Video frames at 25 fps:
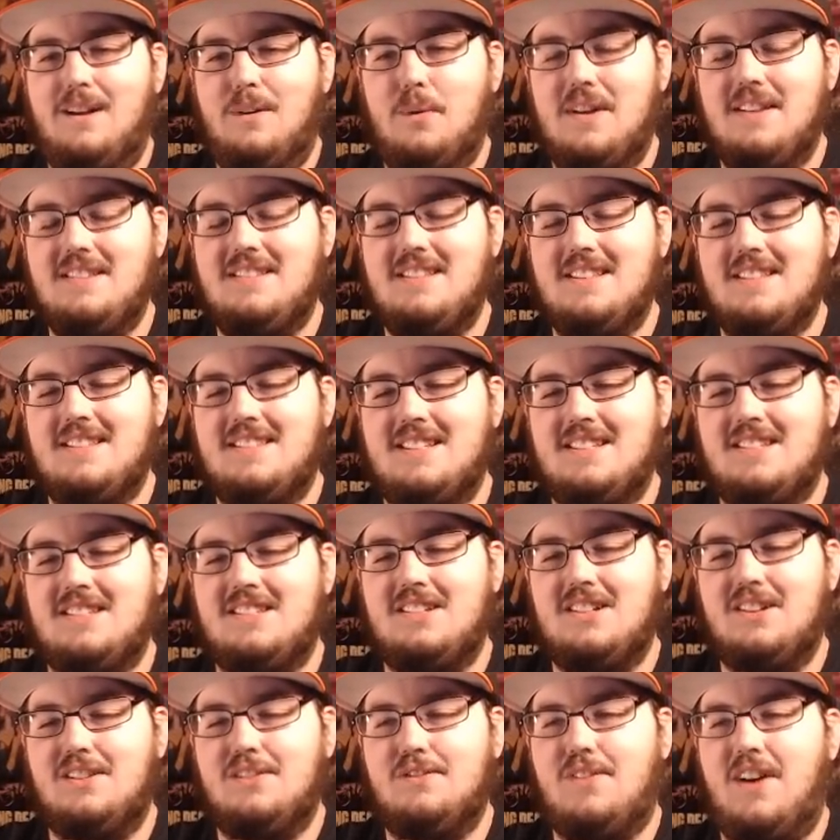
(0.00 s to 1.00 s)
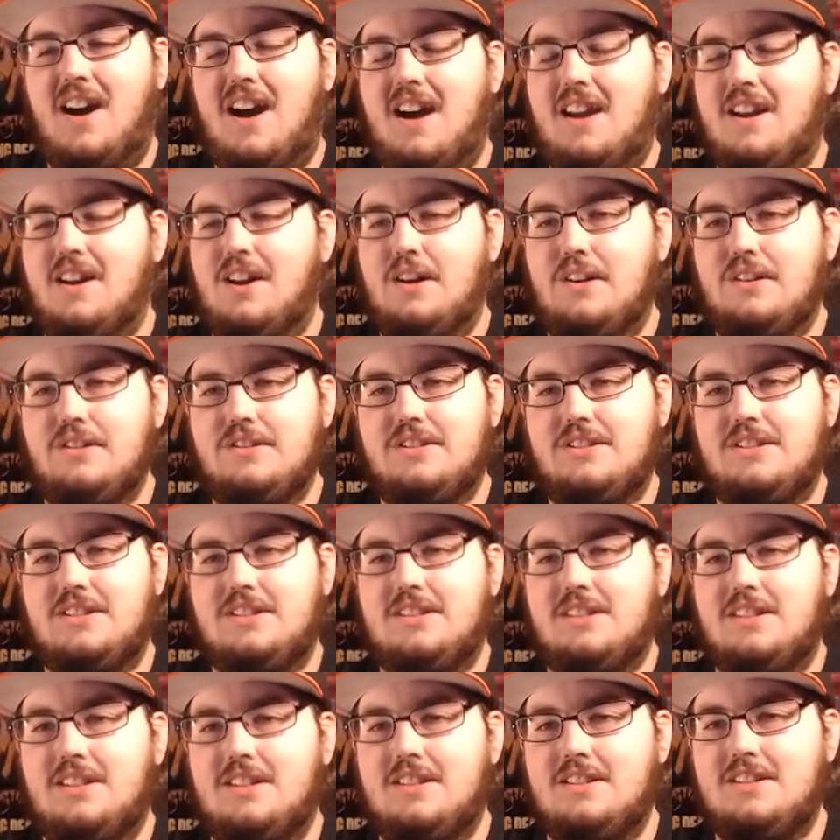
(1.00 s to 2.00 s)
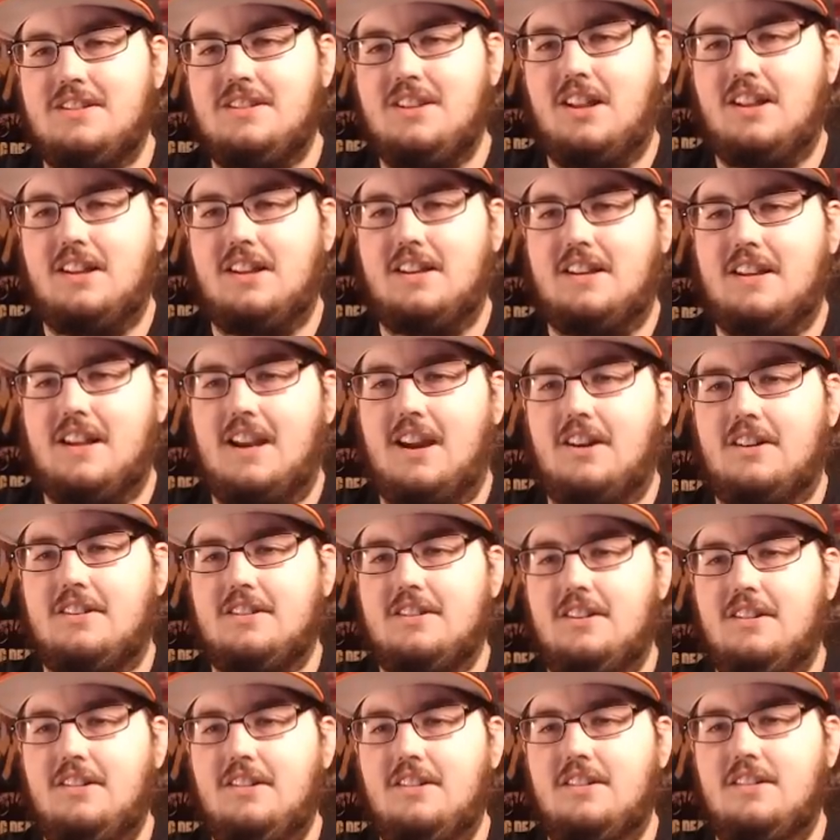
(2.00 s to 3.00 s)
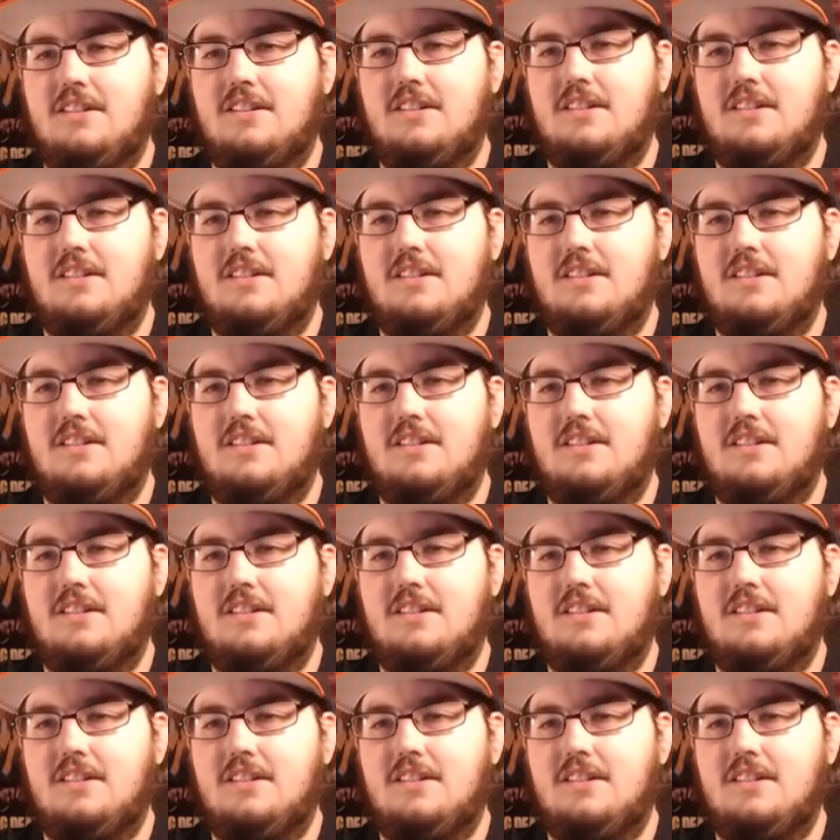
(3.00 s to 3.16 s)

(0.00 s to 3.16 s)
Whis's sister, Vados, solid character.